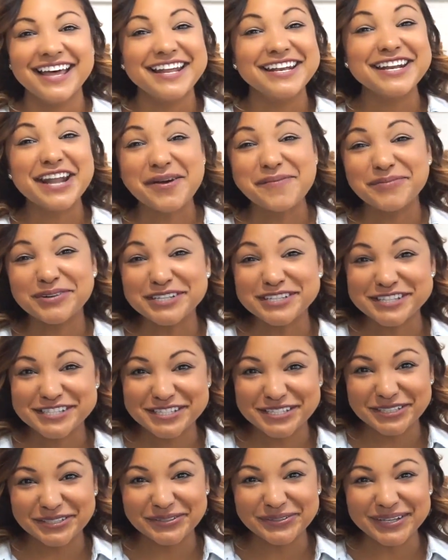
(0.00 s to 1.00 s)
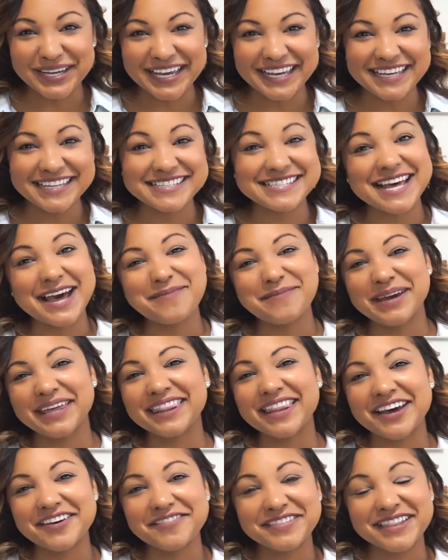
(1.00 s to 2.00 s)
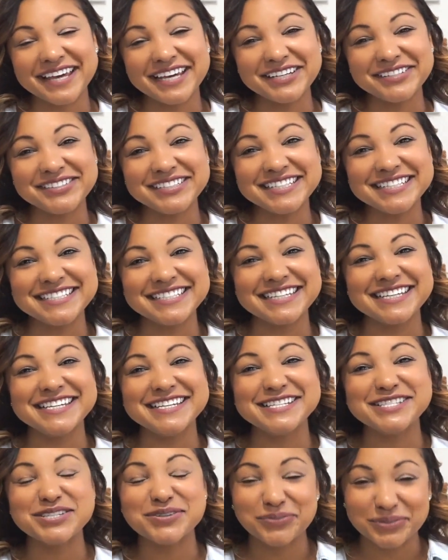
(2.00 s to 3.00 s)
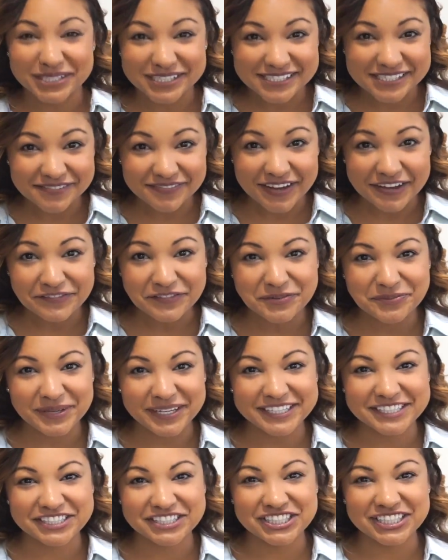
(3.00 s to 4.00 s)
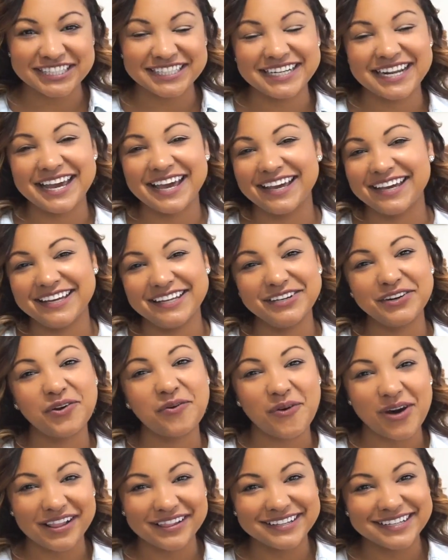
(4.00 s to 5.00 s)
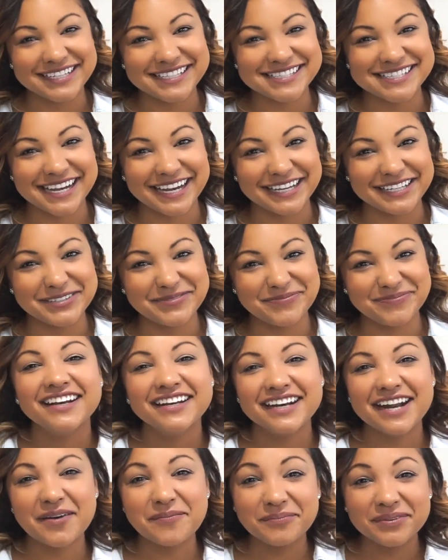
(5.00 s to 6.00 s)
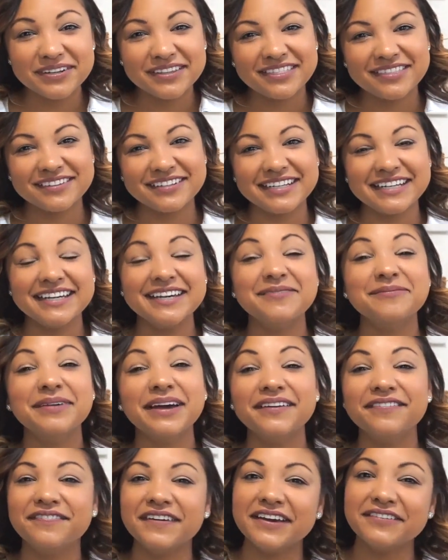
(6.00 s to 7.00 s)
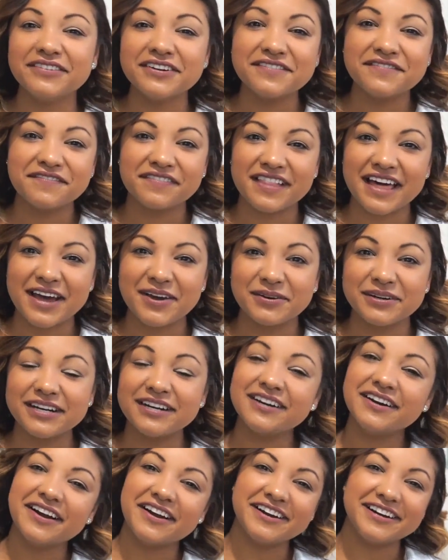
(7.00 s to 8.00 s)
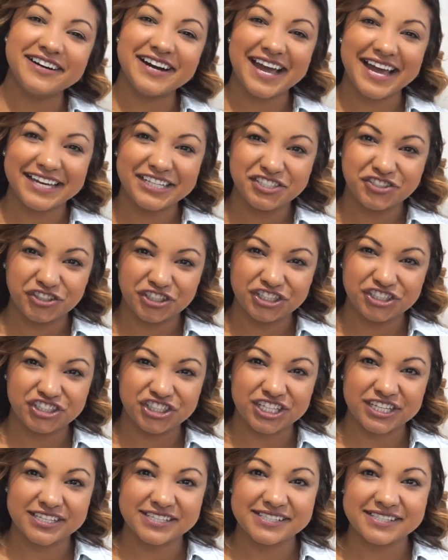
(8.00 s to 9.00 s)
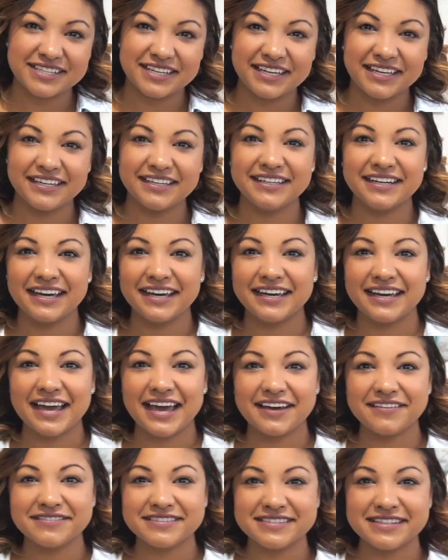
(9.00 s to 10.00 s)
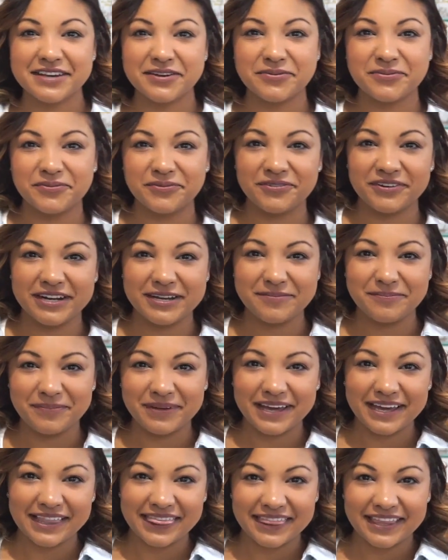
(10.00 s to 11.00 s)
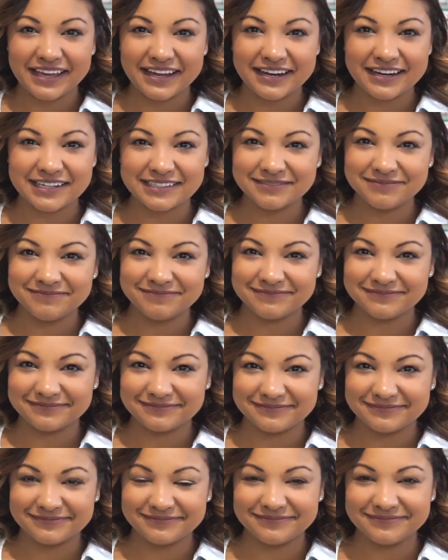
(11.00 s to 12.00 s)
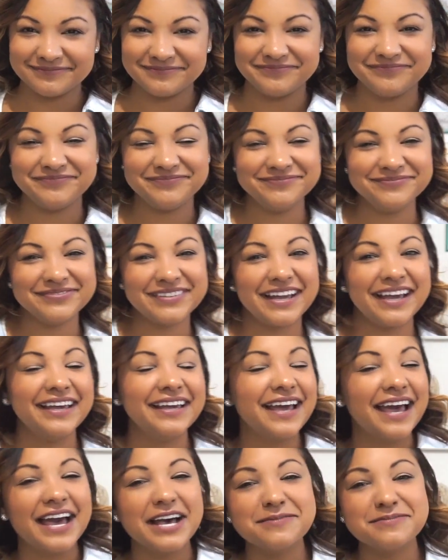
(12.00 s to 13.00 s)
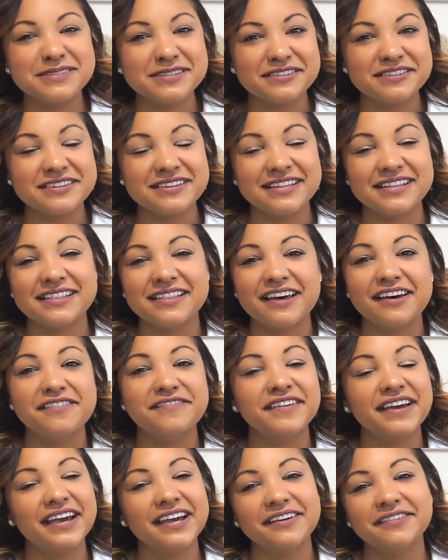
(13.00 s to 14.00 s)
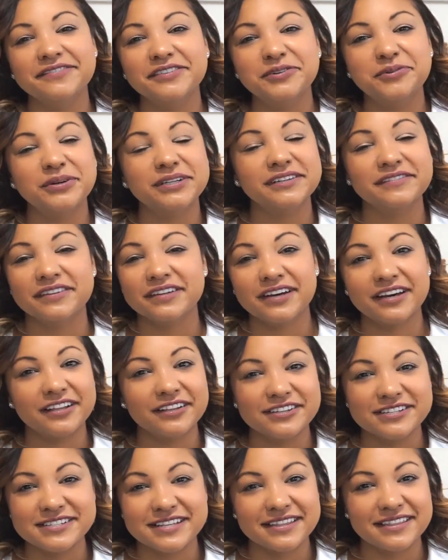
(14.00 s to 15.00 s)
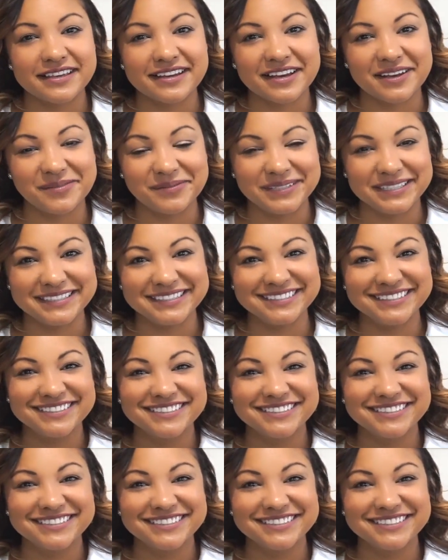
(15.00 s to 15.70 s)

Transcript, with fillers: Number two is that my love language is words of affirmation and quality time. Number three, my favorite flower are hydrangeas, and I have some right back there. Mm -hmm. I absolutely love every one of the colors that they come in.